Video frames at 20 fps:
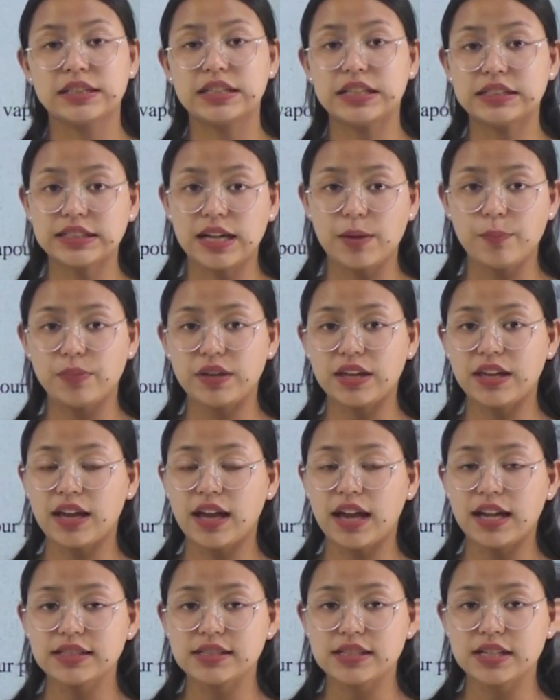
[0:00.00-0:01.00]
Delta
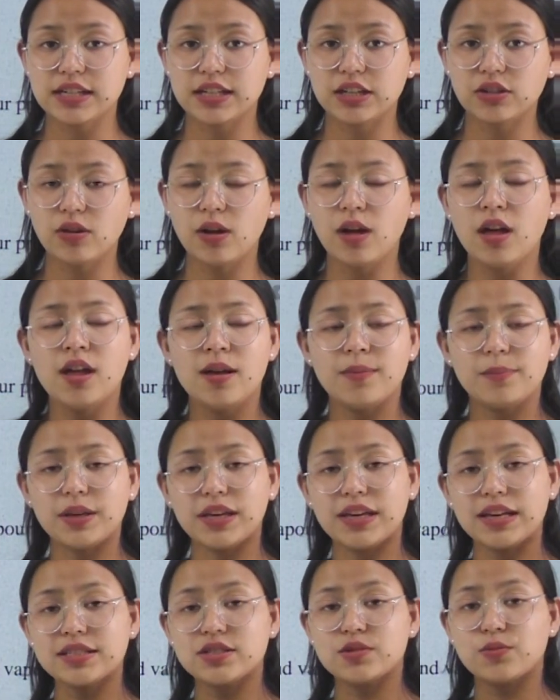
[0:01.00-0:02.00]
PA hai se you know
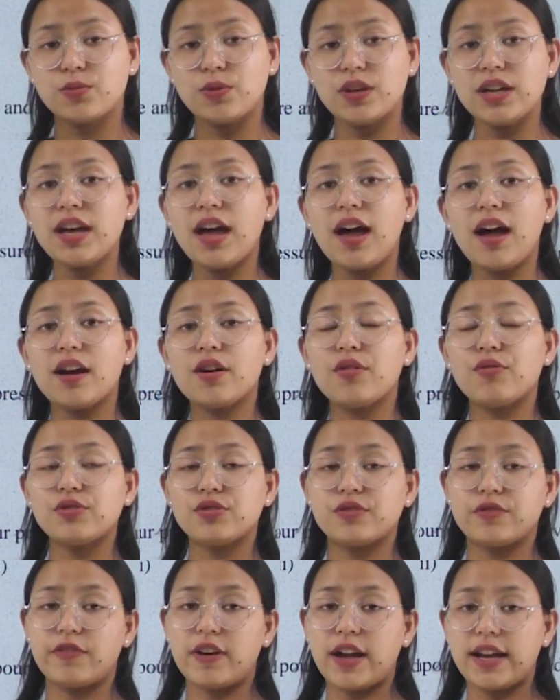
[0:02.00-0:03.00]
because we are
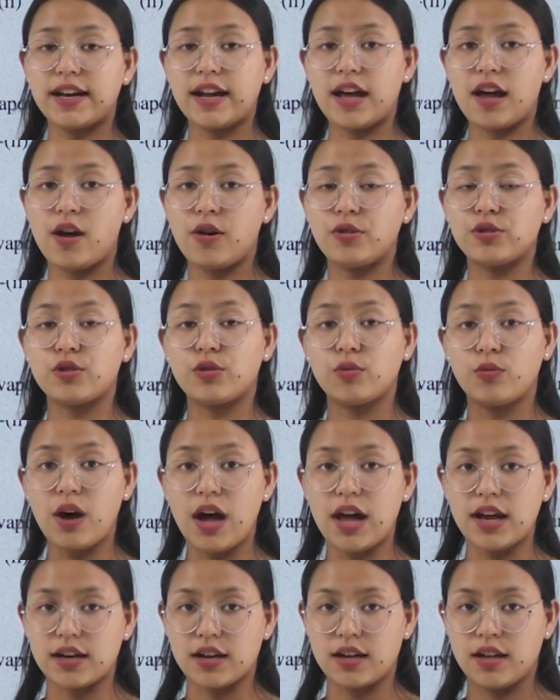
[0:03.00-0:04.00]
going to find out
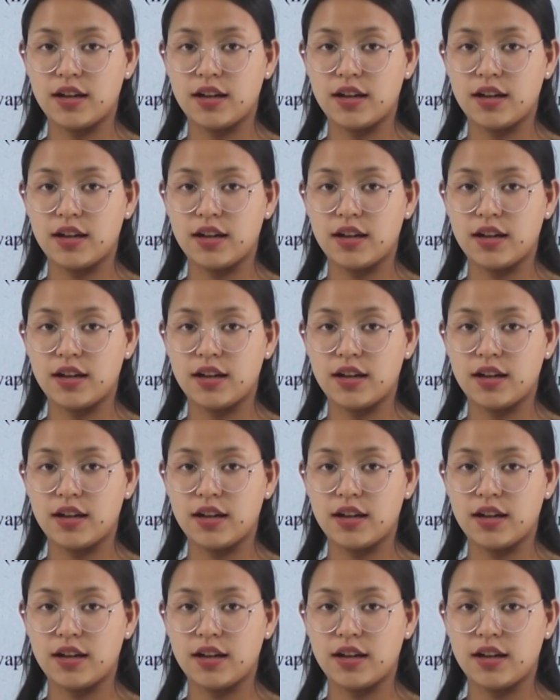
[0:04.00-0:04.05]
what